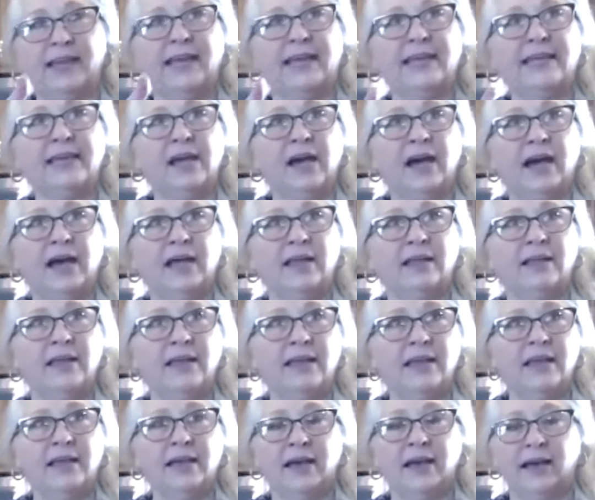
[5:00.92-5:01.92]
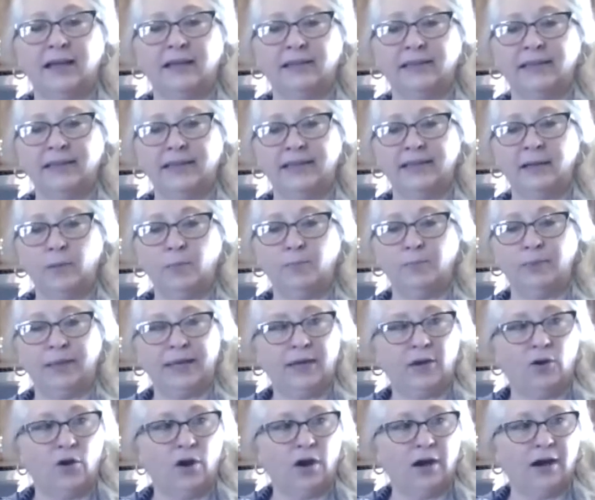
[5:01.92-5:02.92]
I cut a little
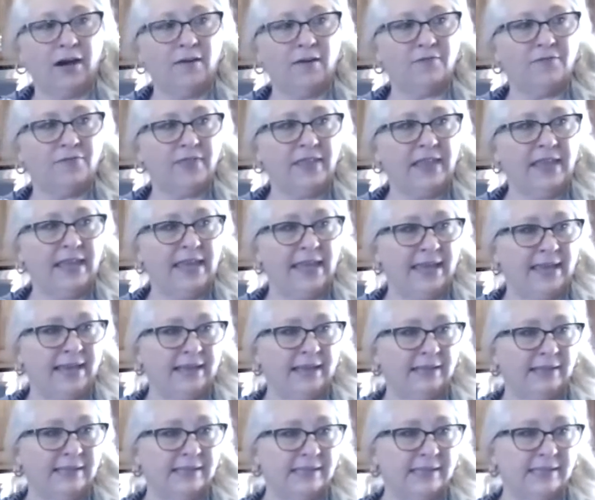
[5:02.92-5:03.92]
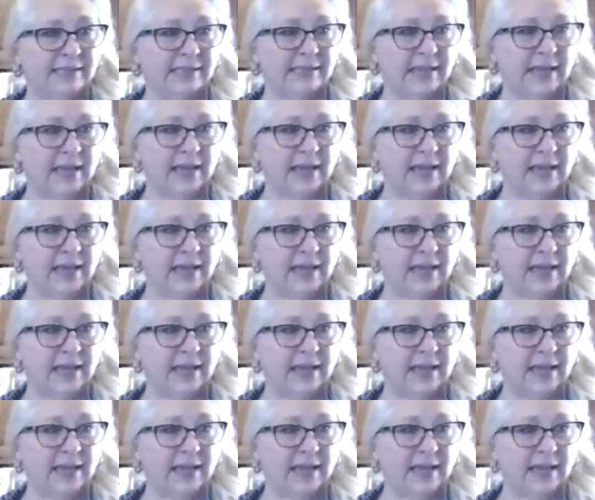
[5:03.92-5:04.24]
bit off the ends